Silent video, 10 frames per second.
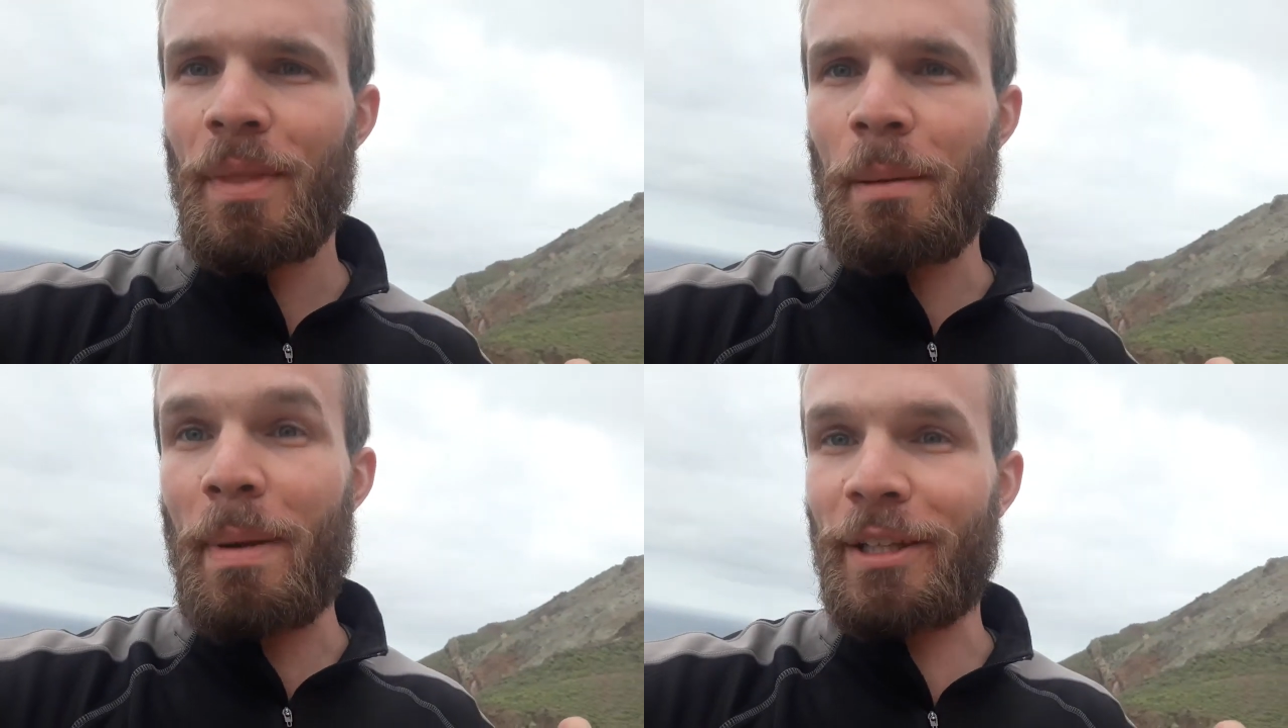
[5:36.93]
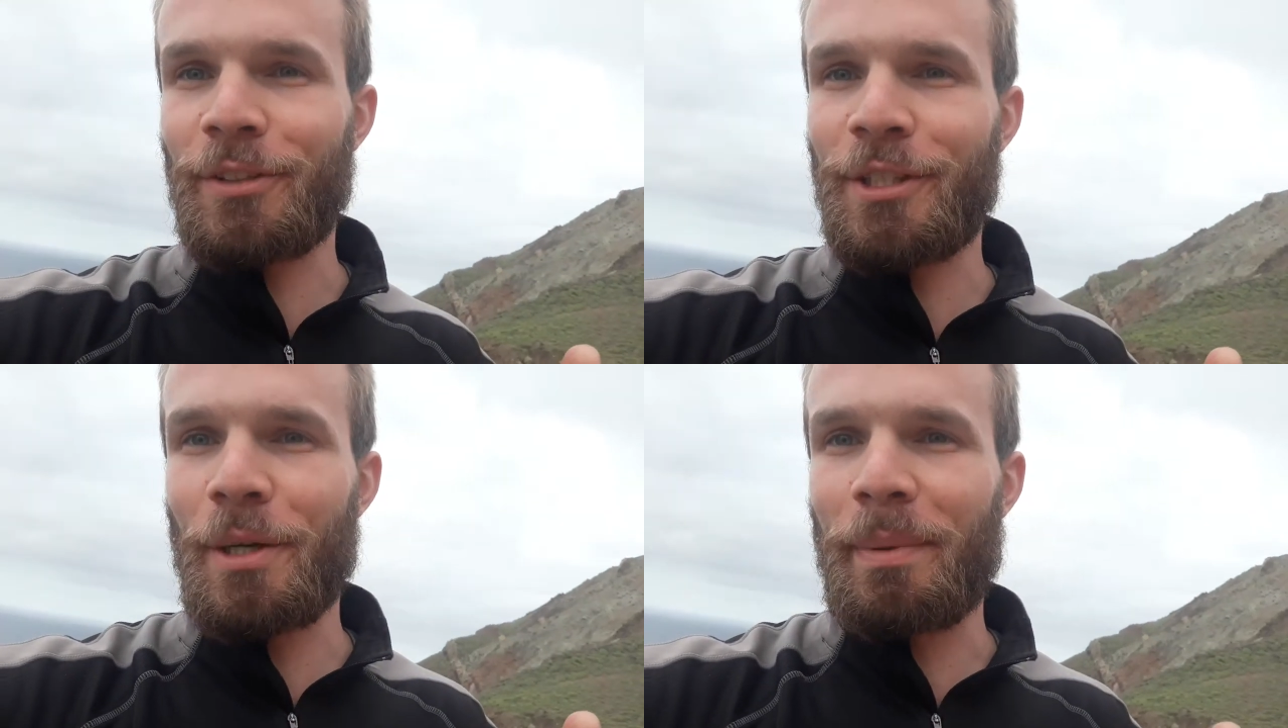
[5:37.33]
Back to
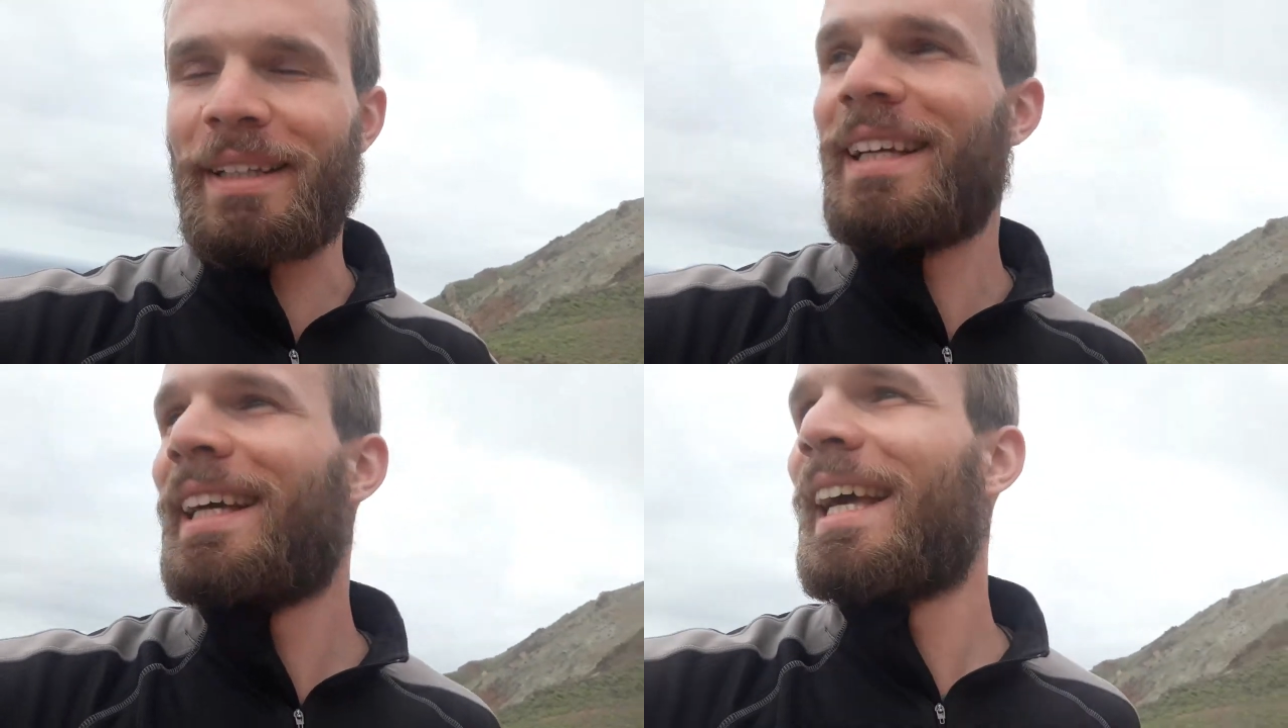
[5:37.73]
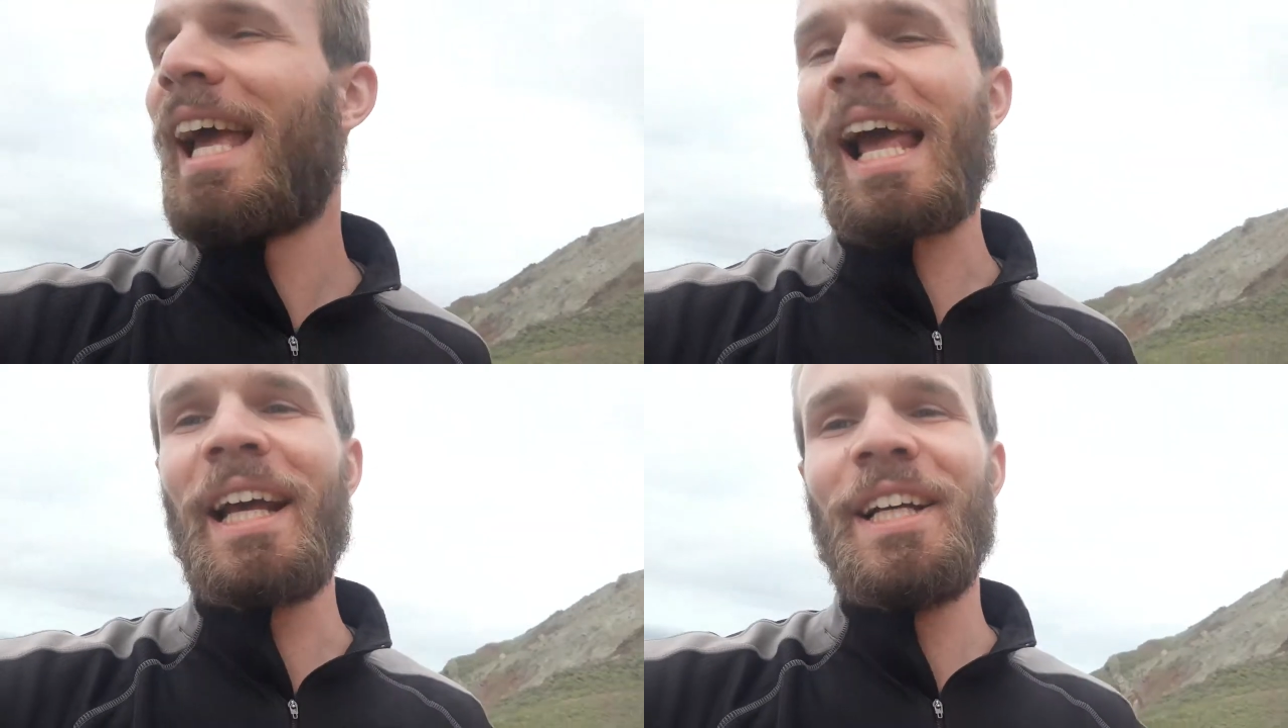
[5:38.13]
the topic.
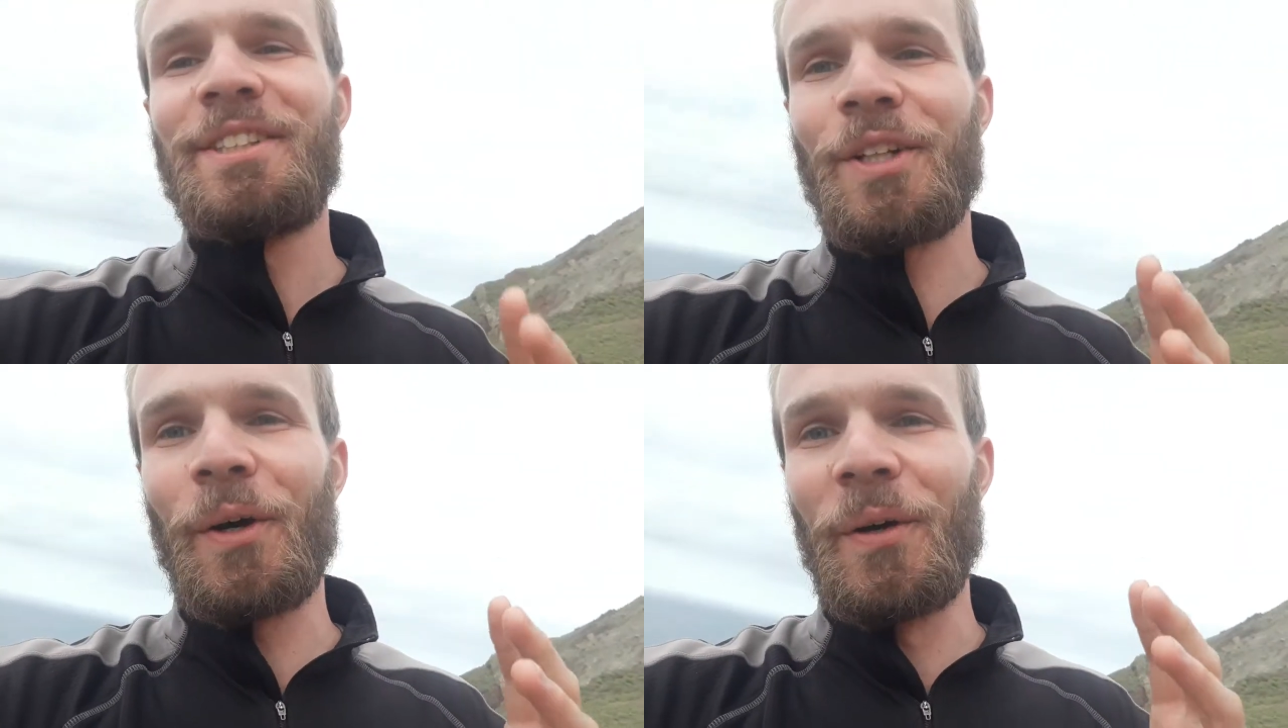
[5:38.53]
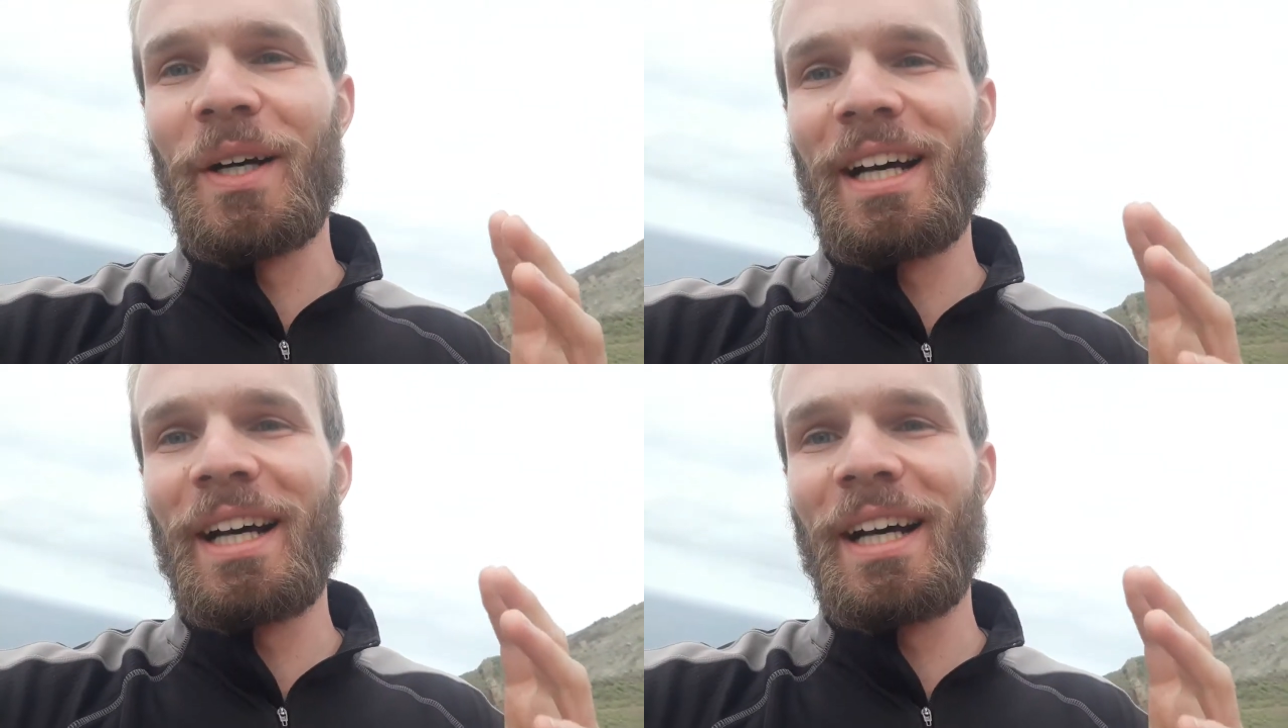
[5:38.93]
So,